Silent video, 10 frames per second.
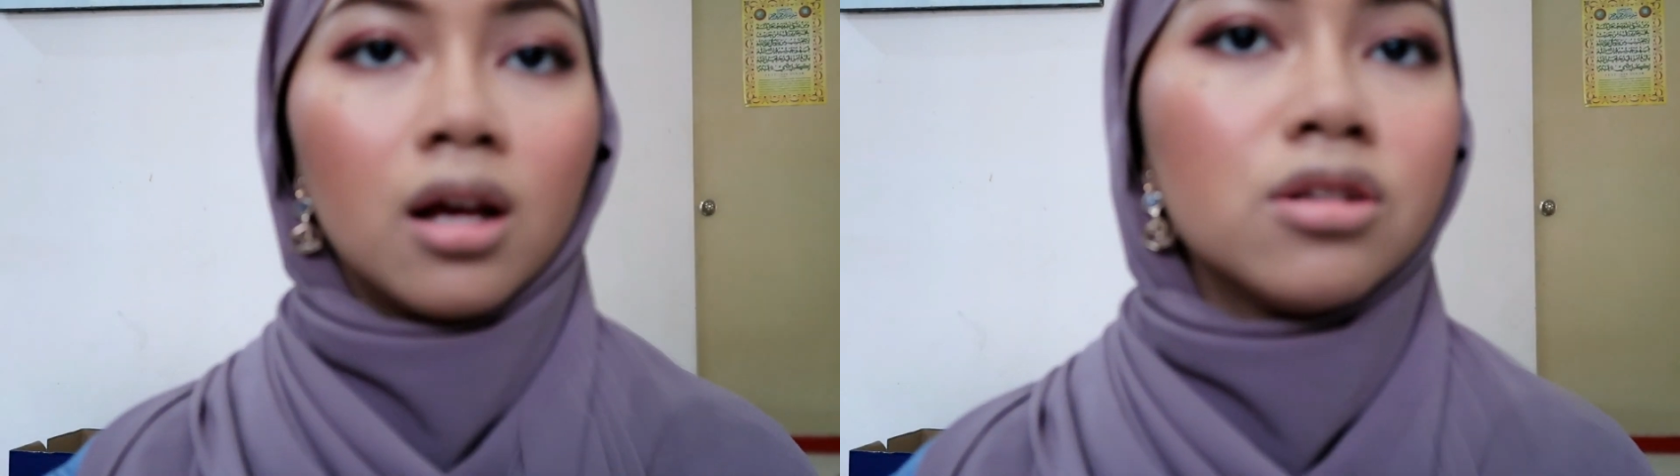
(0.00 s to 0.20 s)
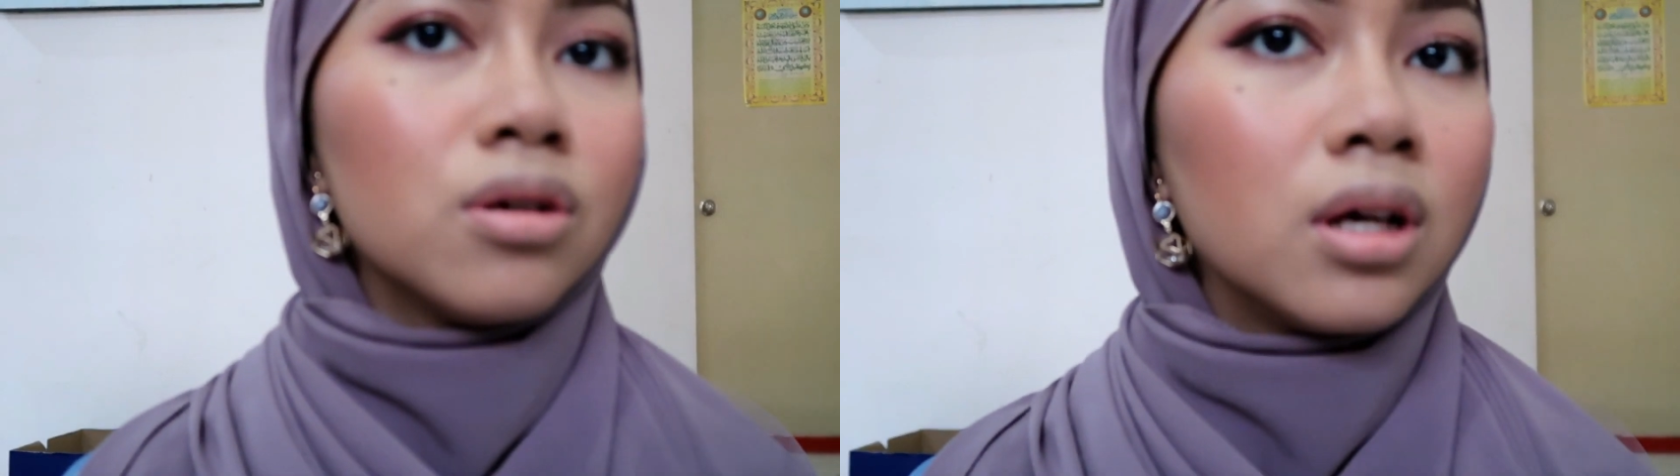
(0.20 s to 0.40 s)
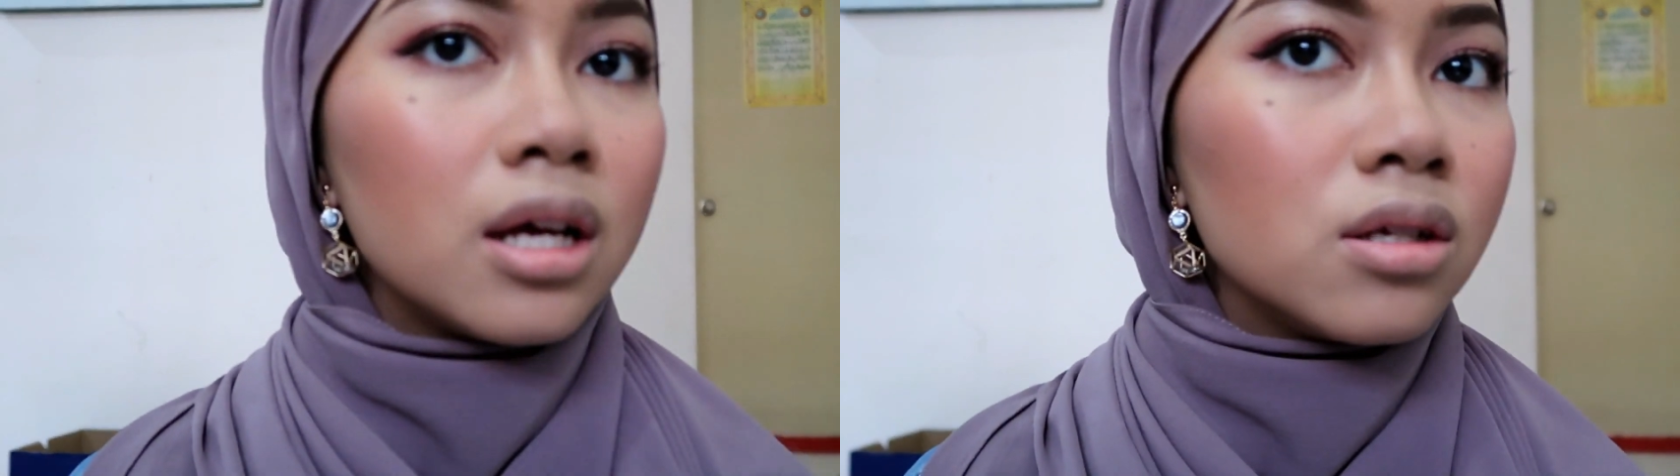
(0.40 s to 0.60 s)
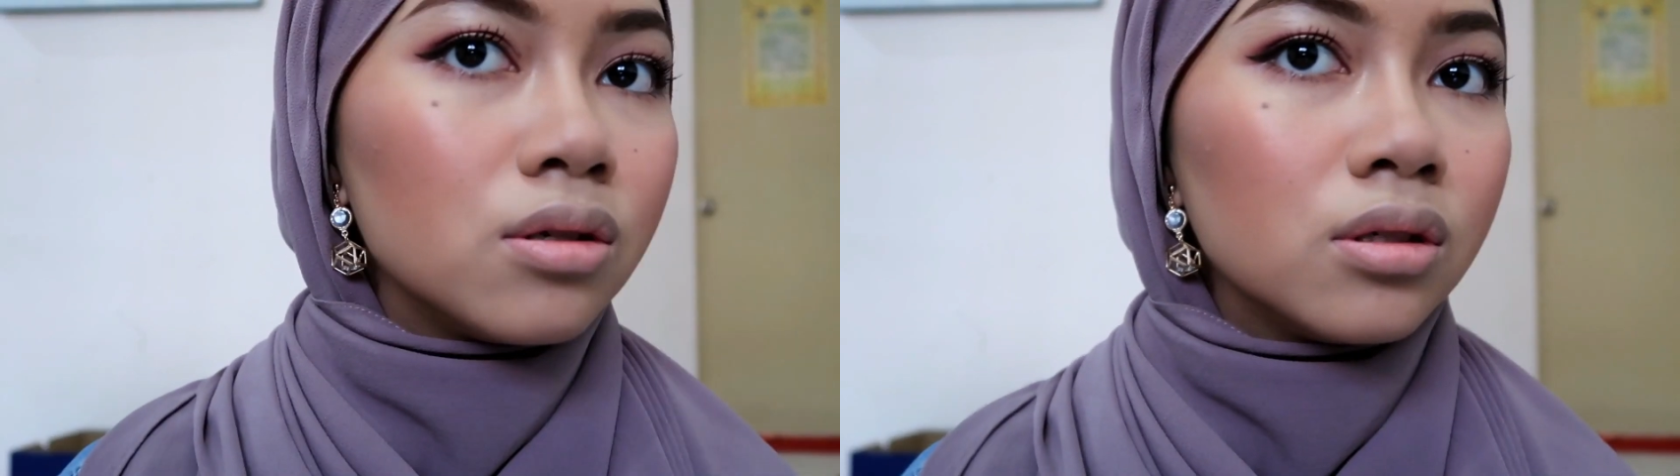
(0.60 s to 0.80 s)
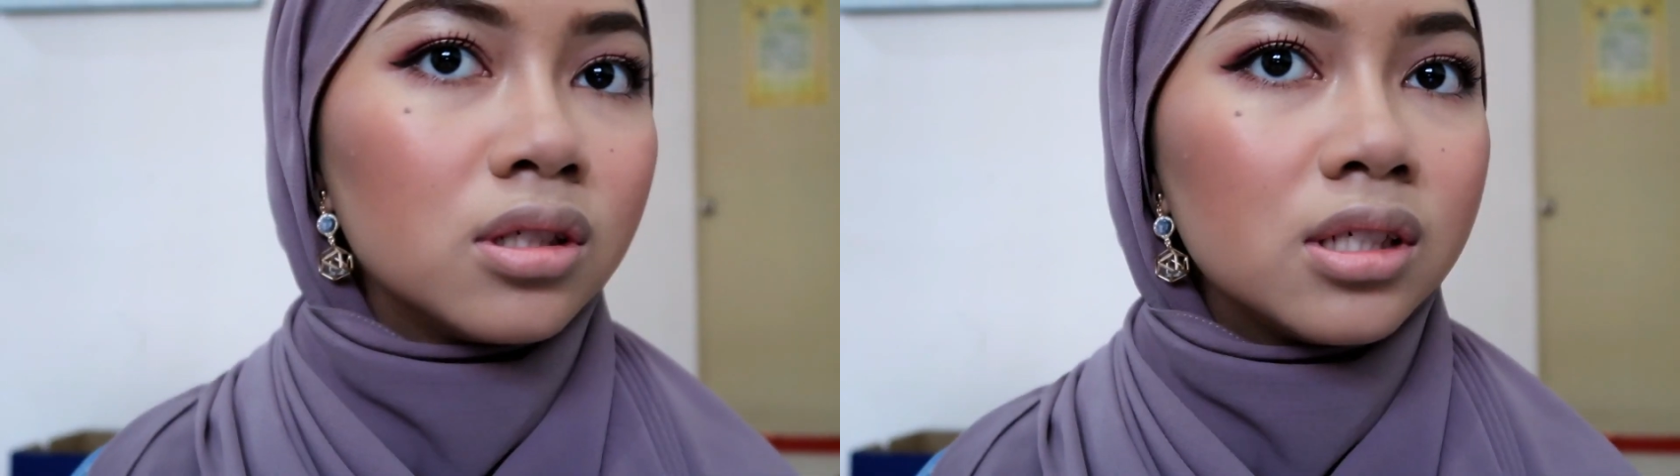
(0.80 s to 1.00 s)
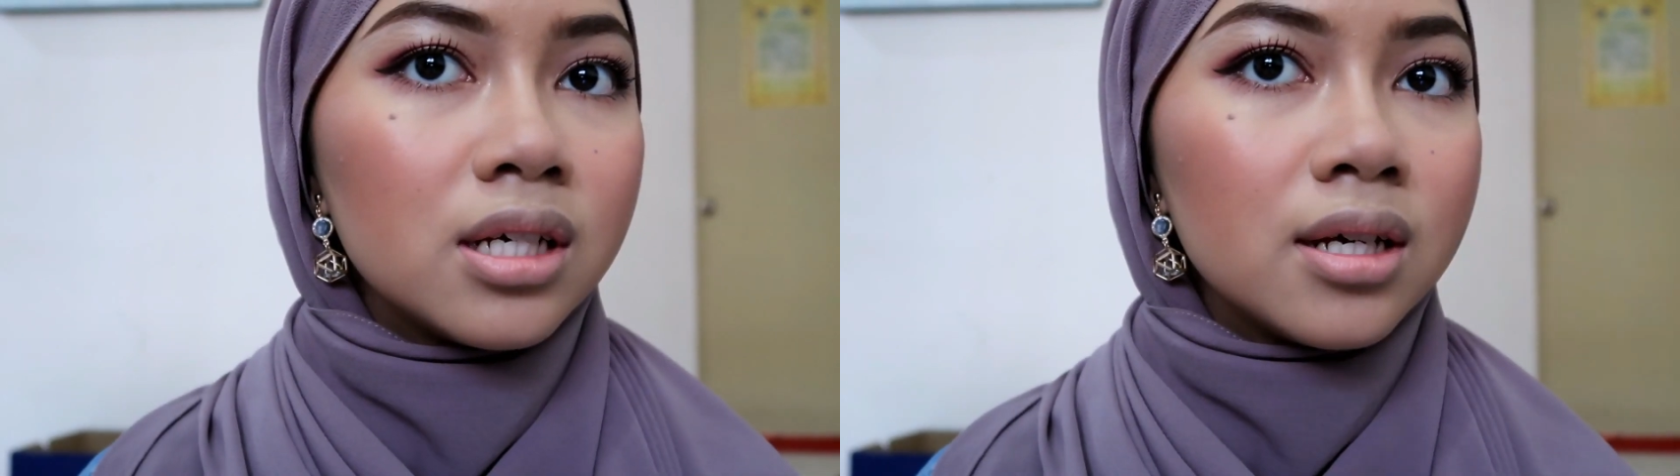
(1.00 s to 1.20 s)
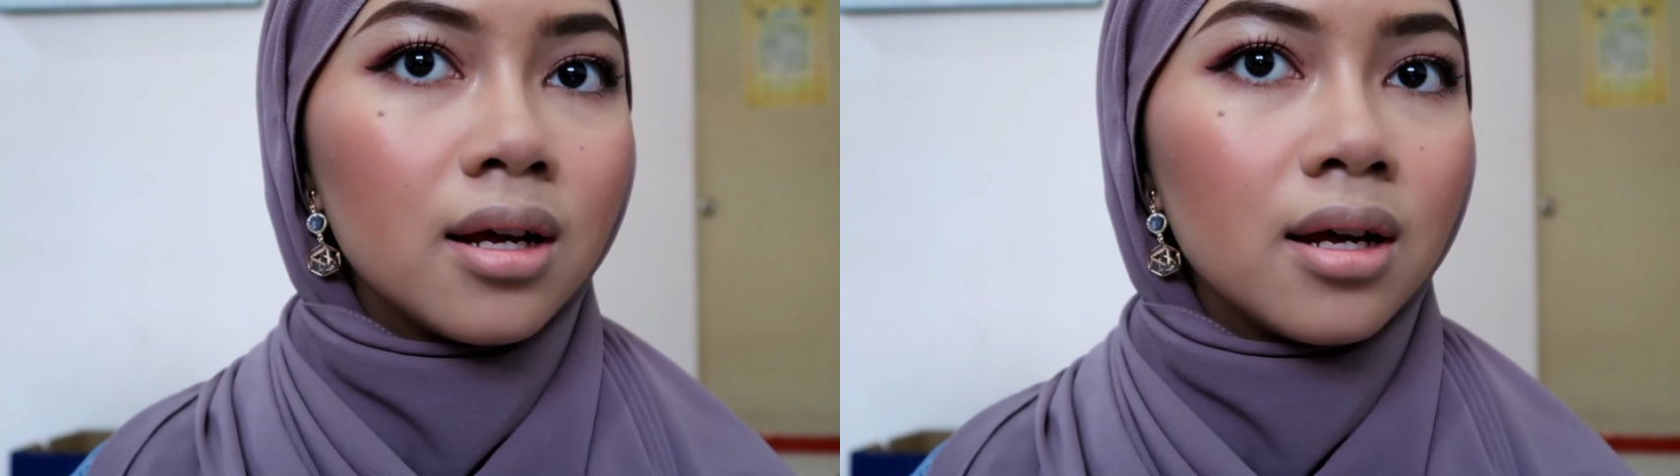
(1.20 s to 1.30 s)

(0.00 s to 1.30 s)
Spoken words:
As you guys could see,